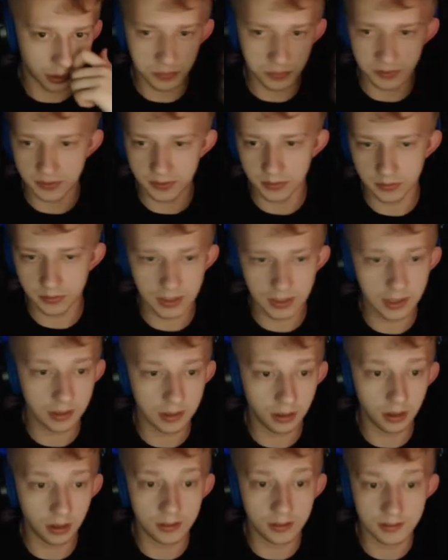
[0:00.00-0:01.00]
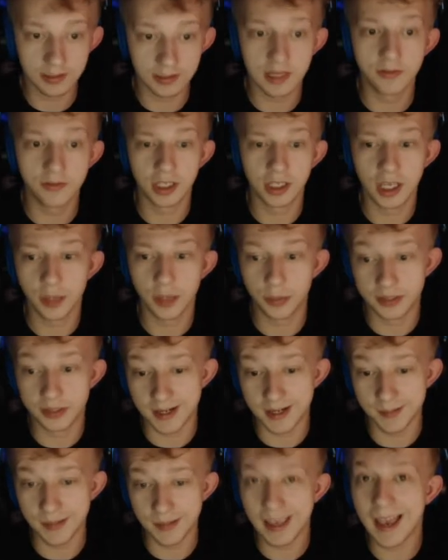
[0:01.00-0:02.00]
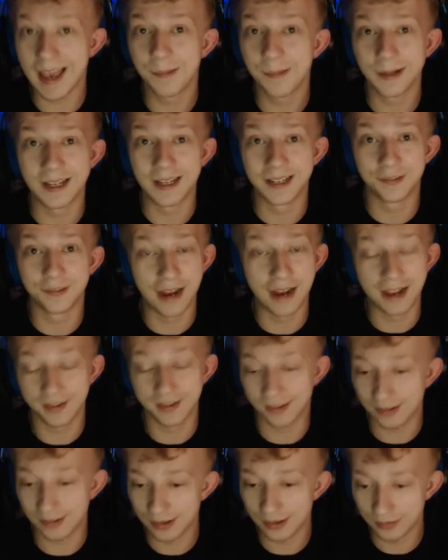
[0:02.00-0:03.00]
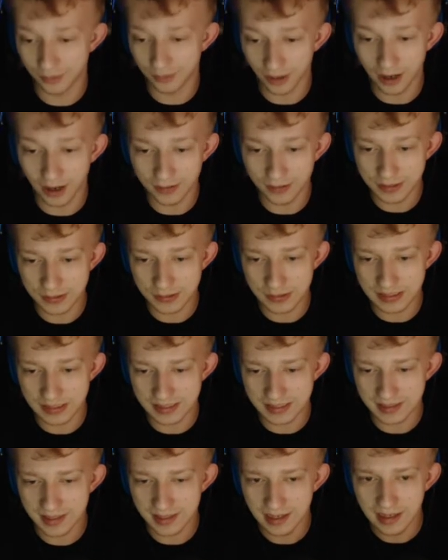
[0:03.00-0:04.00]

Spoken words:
episodes, like, us leveling up is going to be happening faster for obvious reasons.